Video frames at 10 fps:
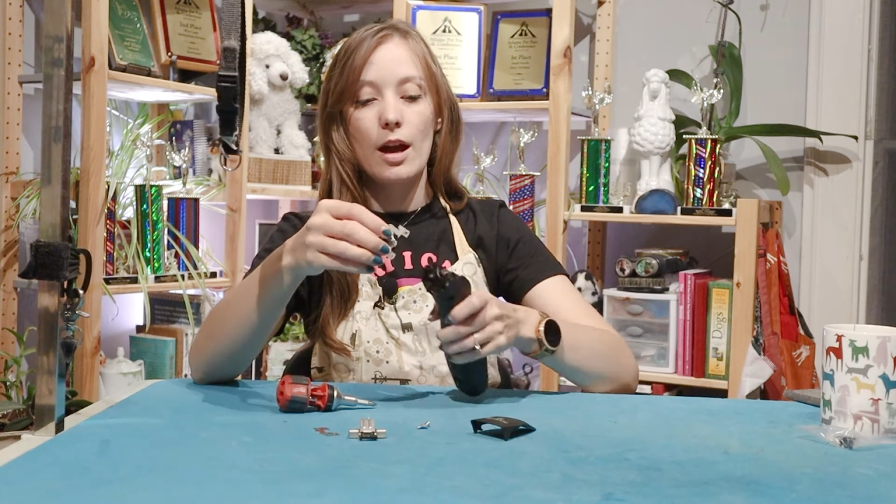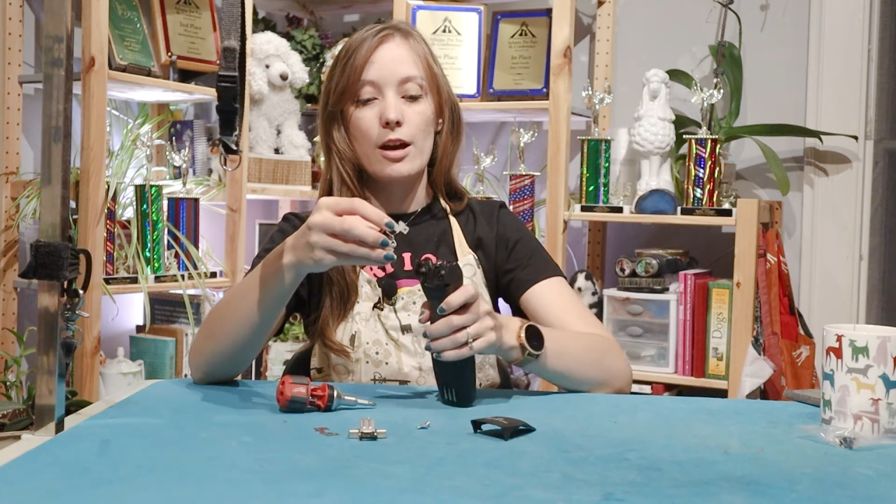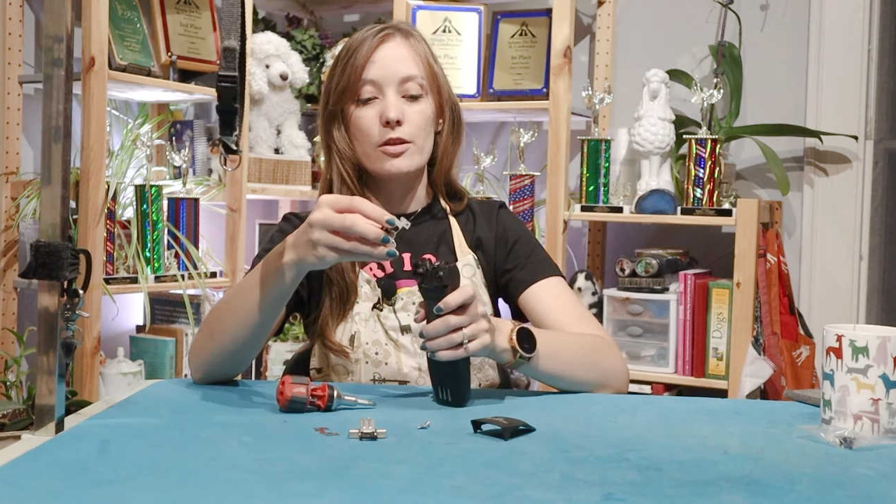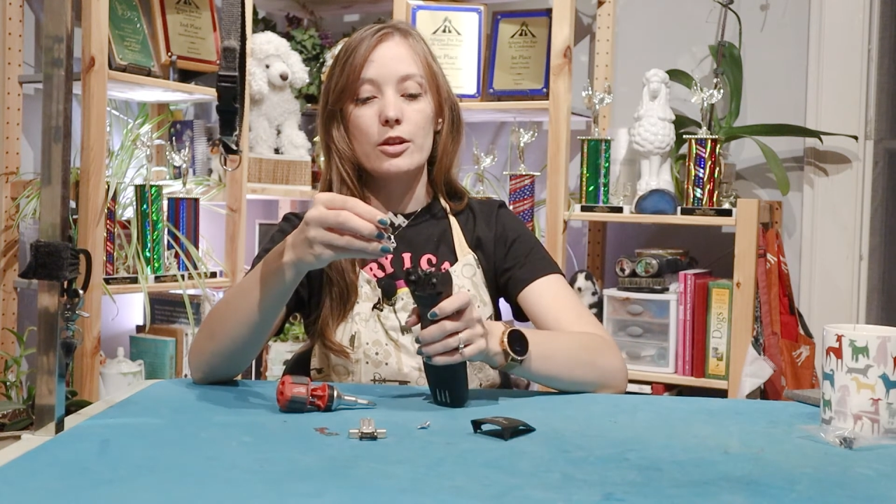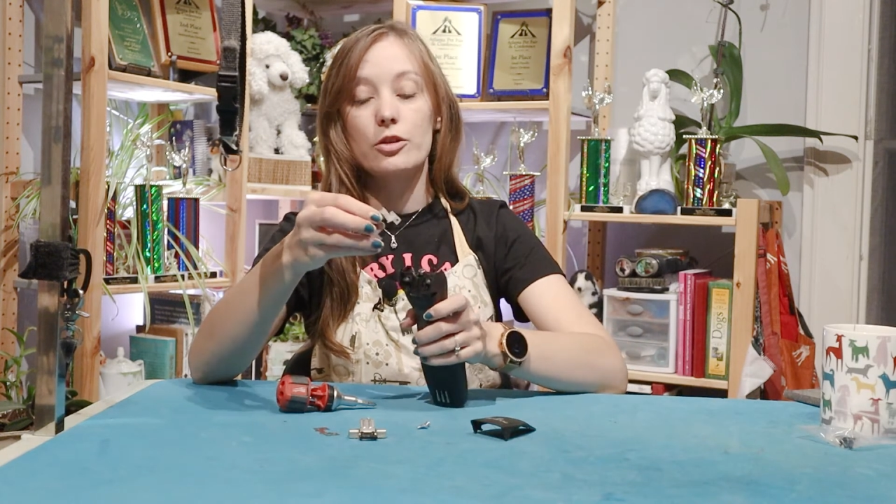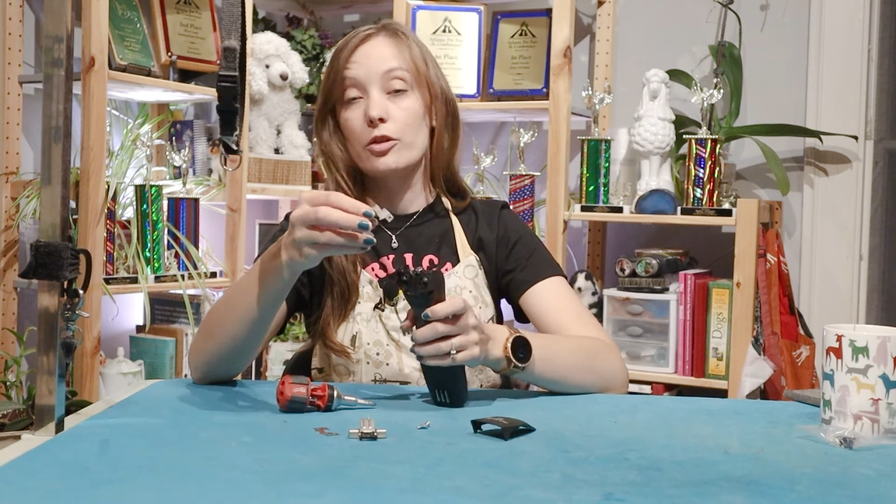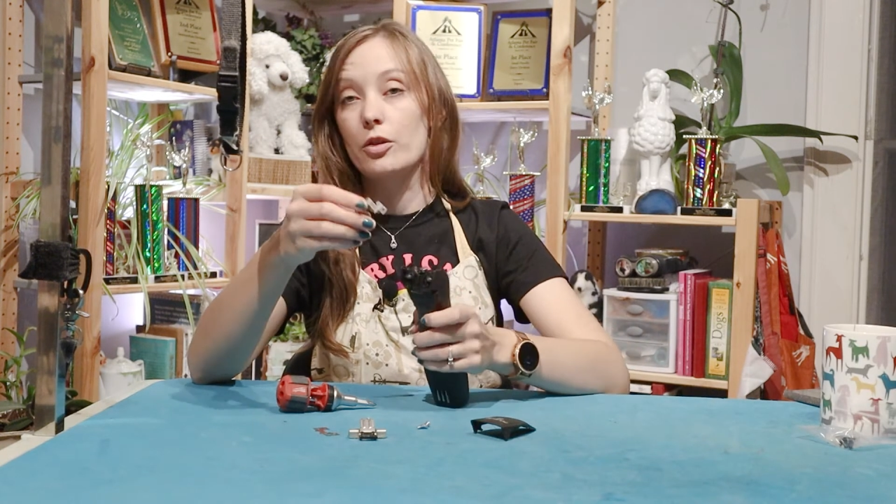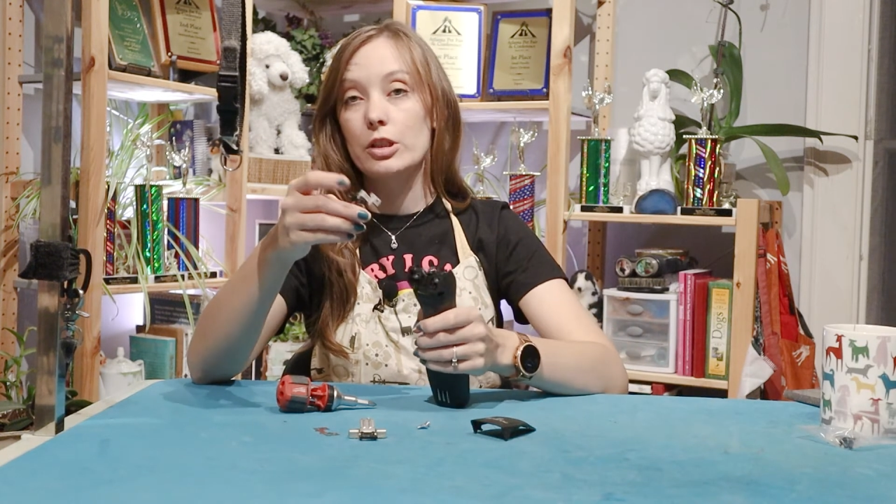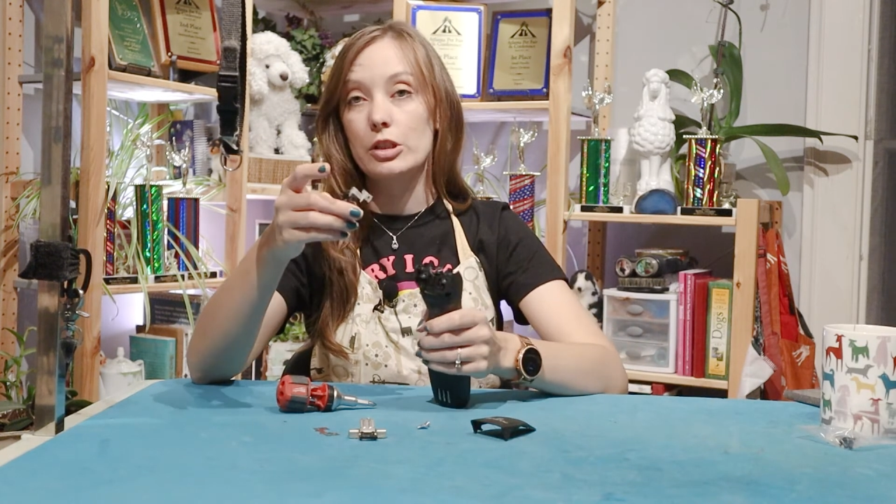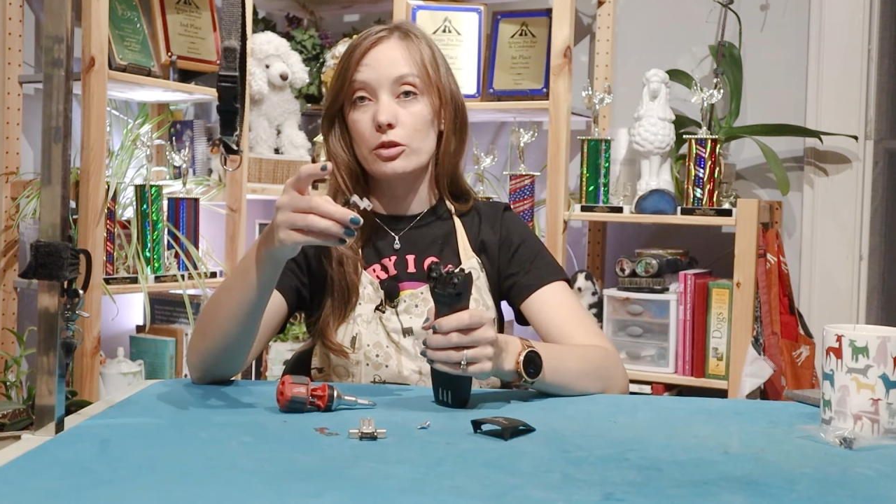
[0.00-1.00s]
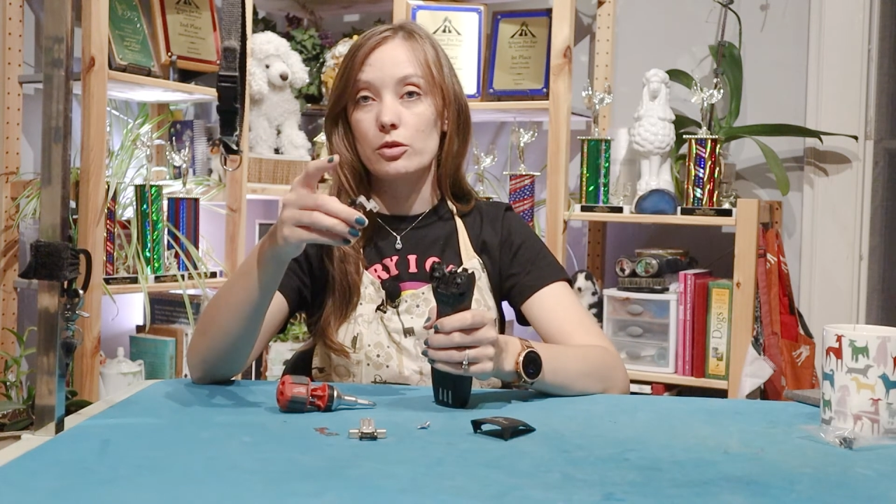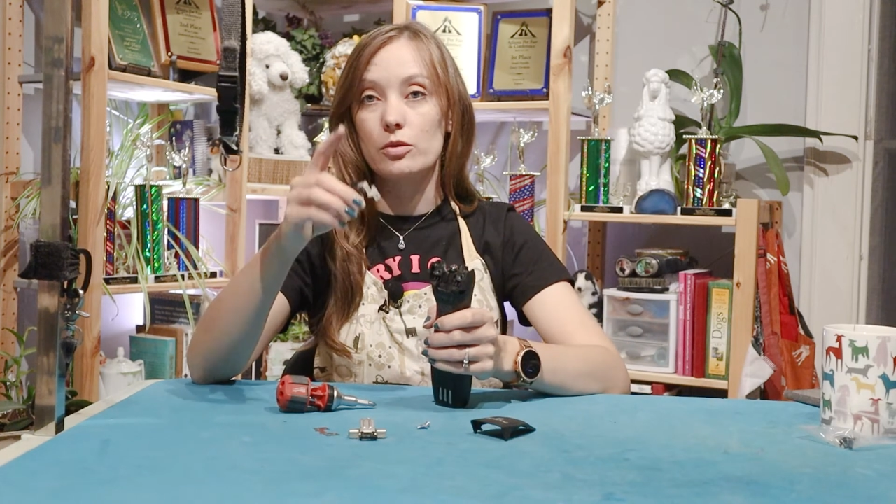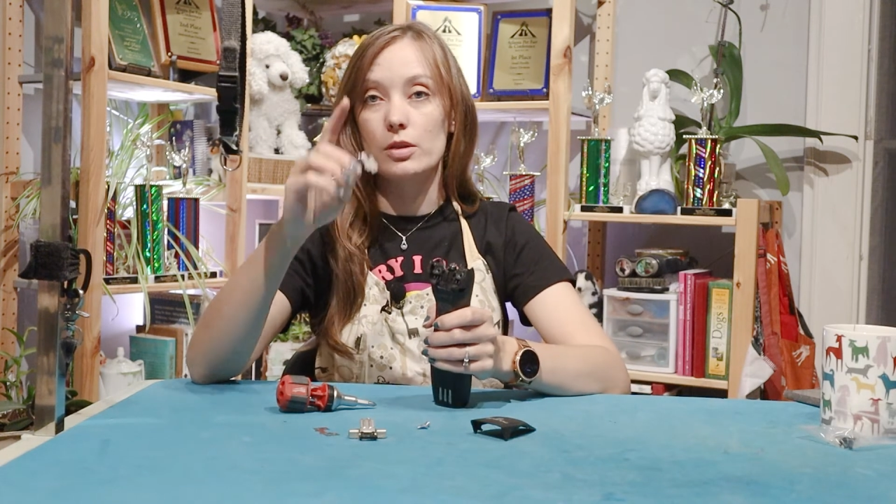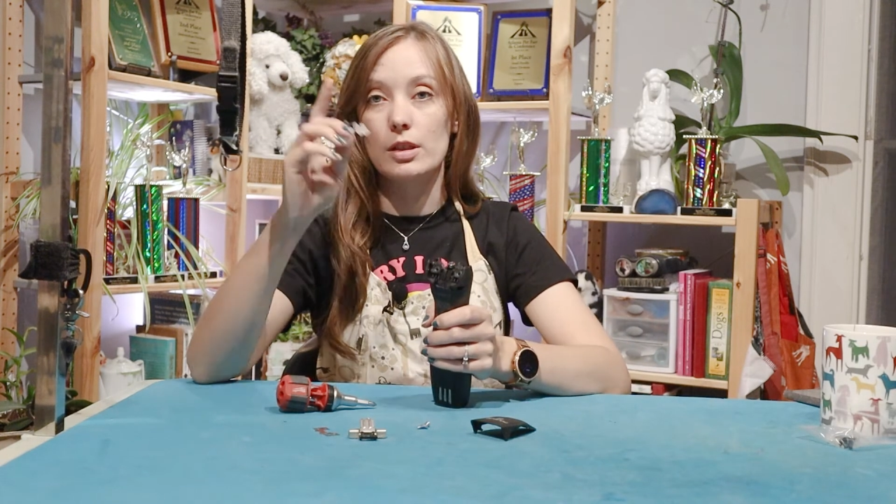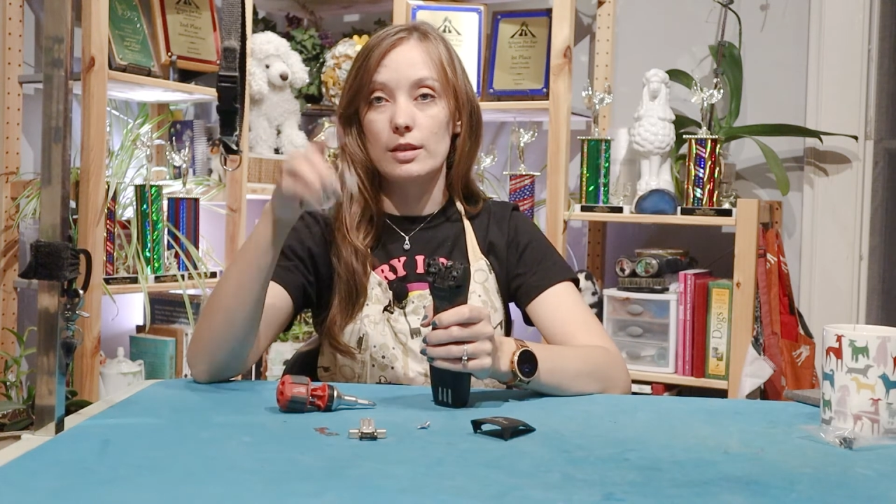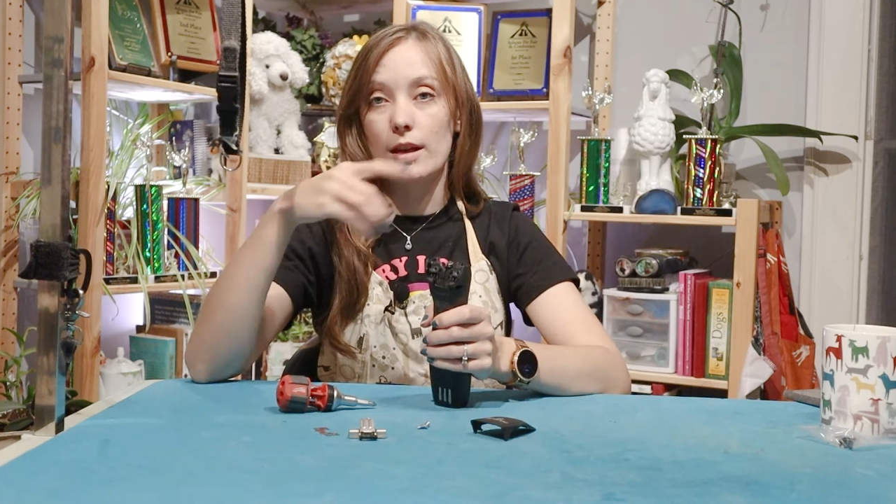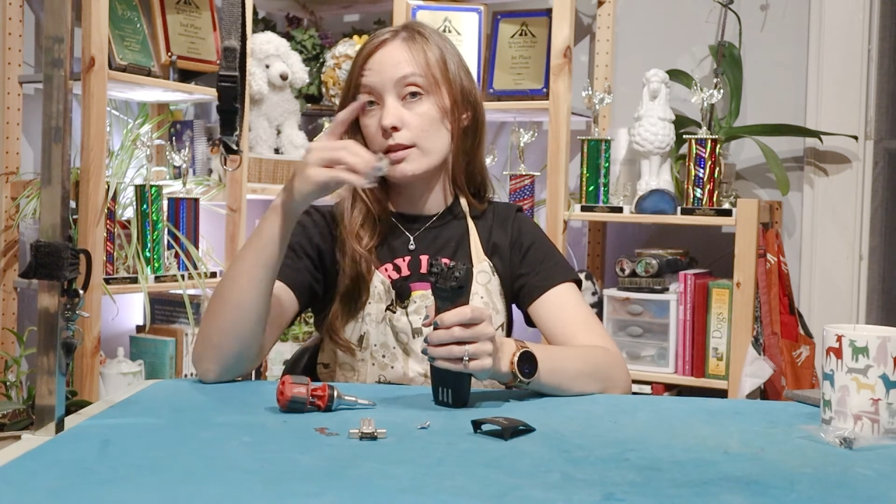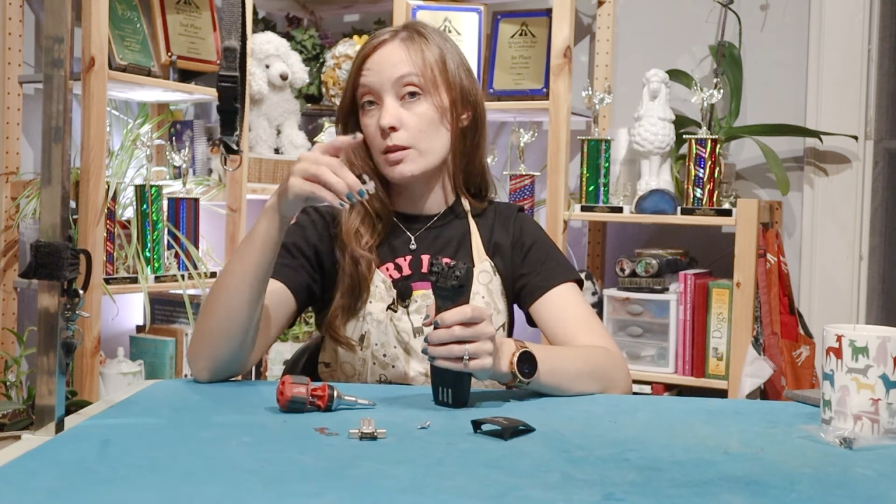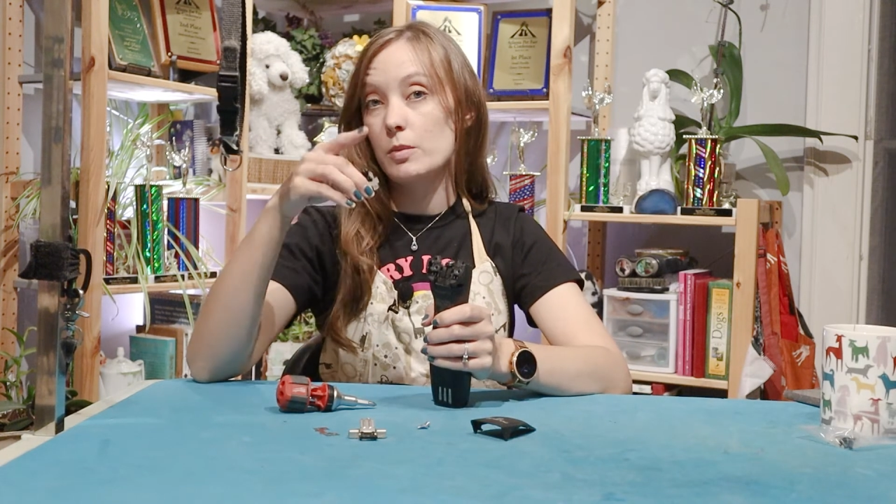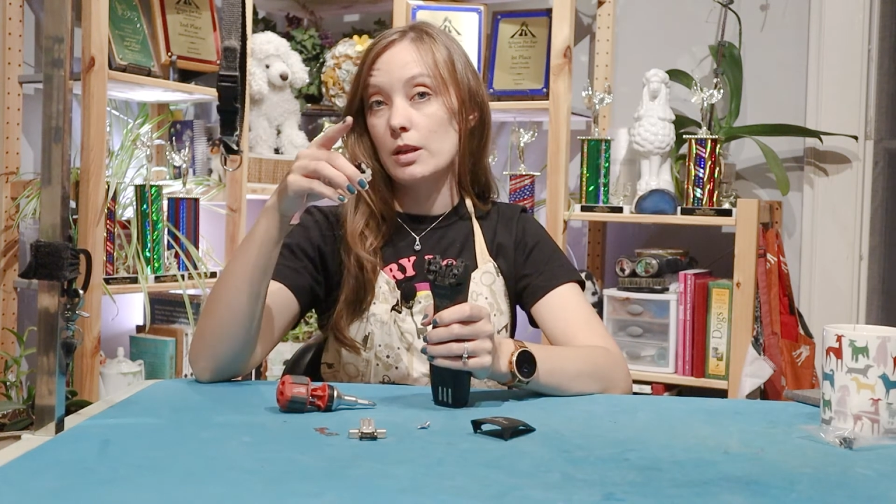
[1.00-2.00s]
And then you're going to do the exact
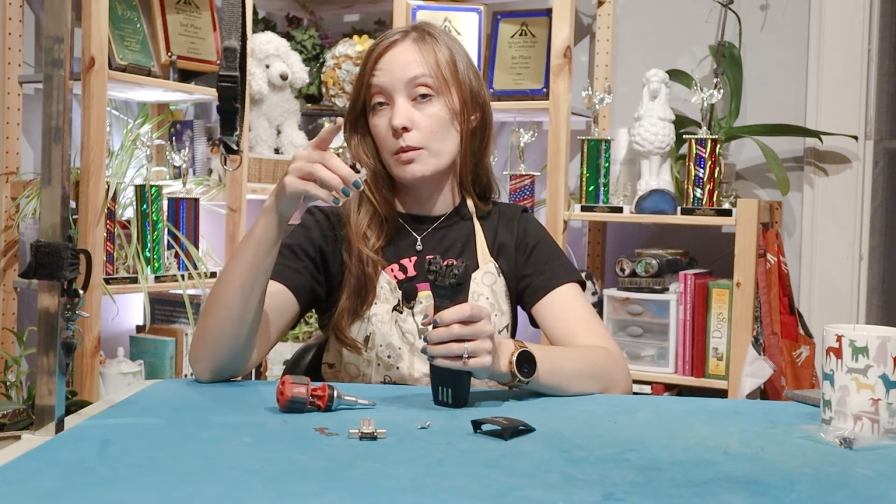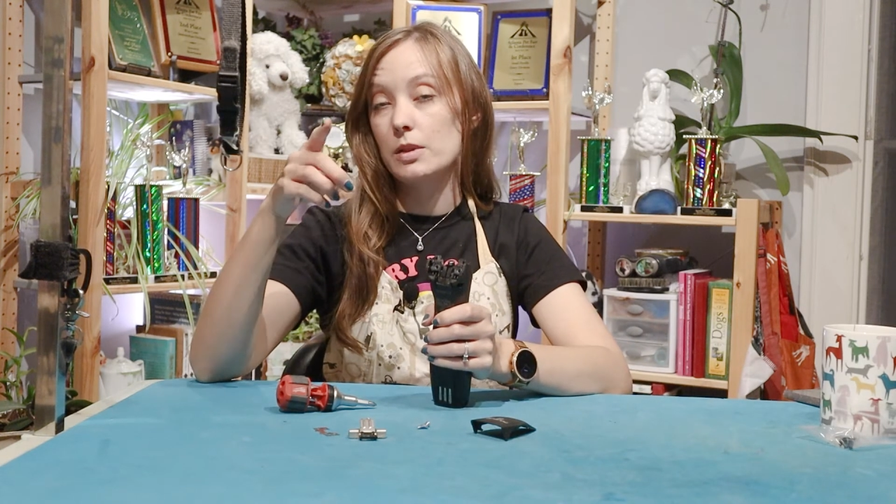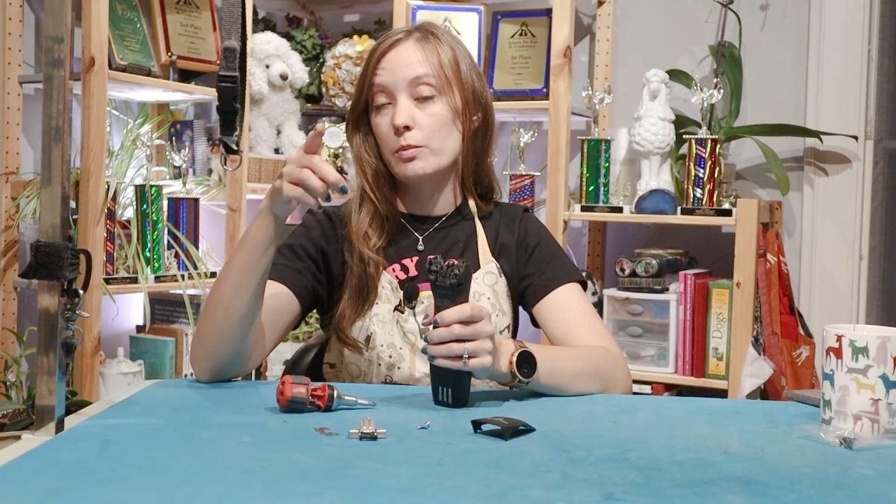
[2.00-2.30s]
same steps,